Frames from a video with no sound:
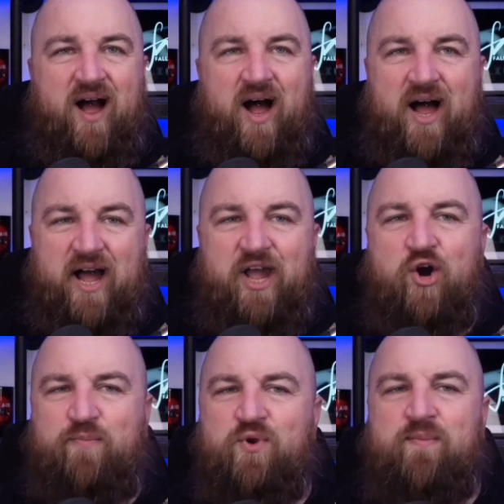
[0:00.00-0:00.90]
I
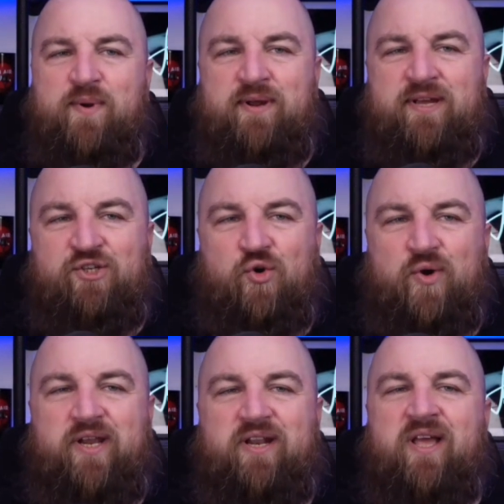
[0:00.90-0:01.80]
hope you
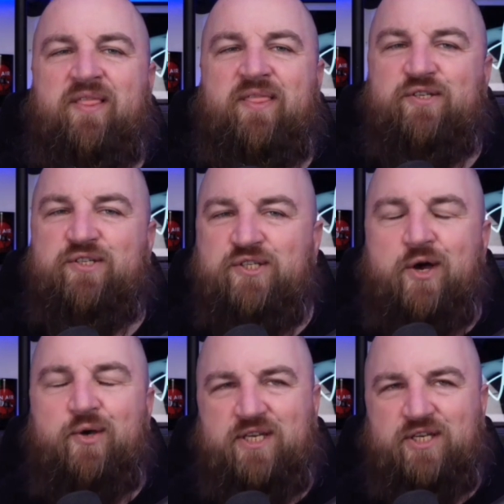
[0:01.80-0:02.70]
enjoyed There's
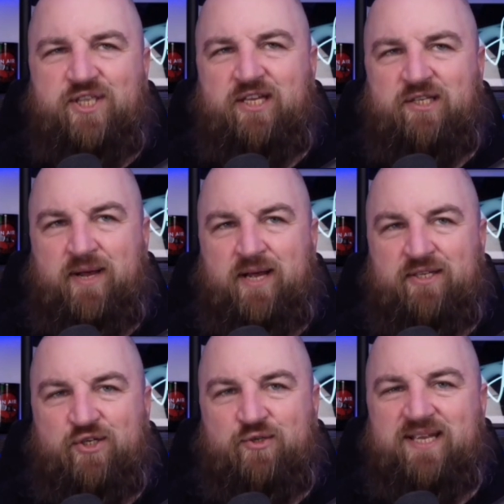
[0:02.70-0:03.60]
No Such Thing as
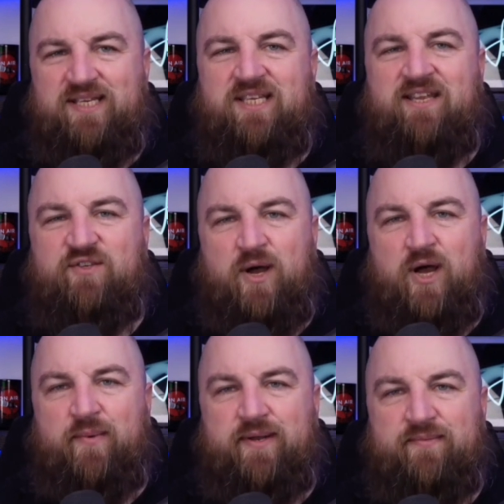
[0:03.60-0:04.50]
Monsters by Steve
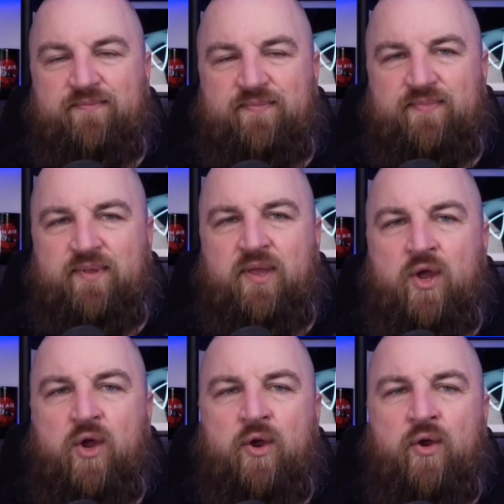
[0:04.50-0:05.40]
Smallman.
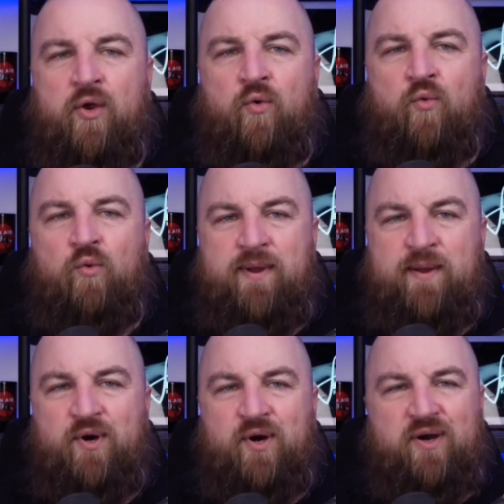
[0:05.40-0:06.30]

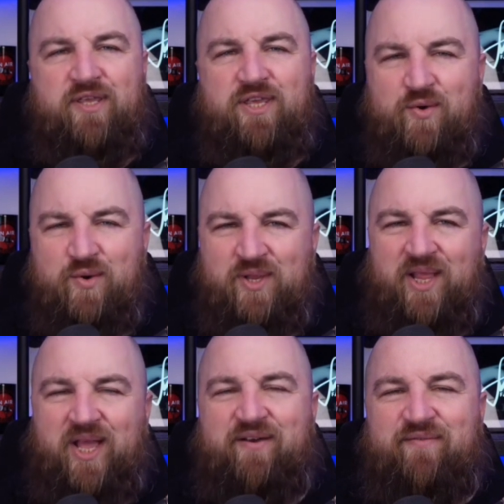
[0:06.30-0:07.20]
Remember, you are
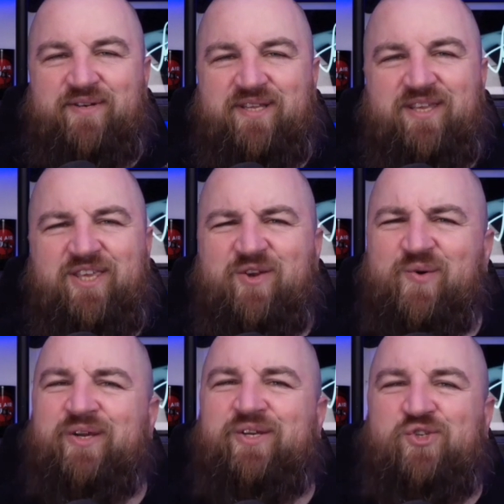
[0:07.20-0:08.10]
loved, you
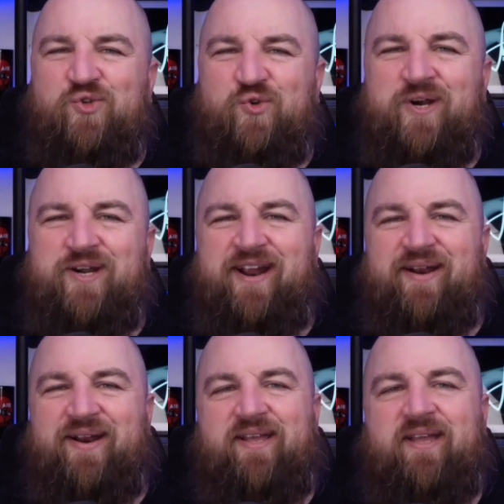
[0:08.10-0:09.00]
are
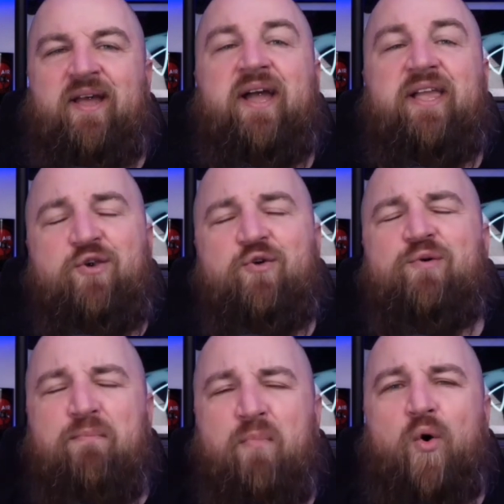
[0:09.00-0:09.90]
extraordinary, and you are
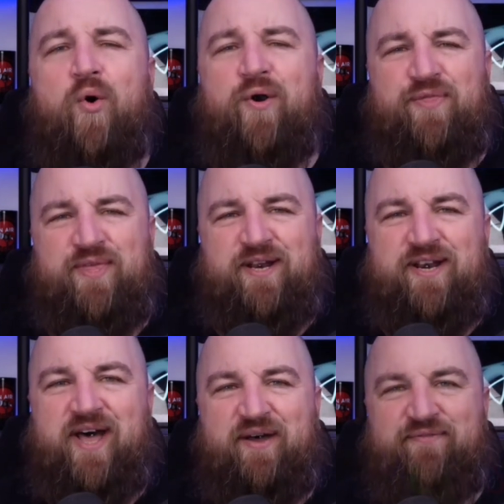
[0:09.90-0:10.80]
more than enough.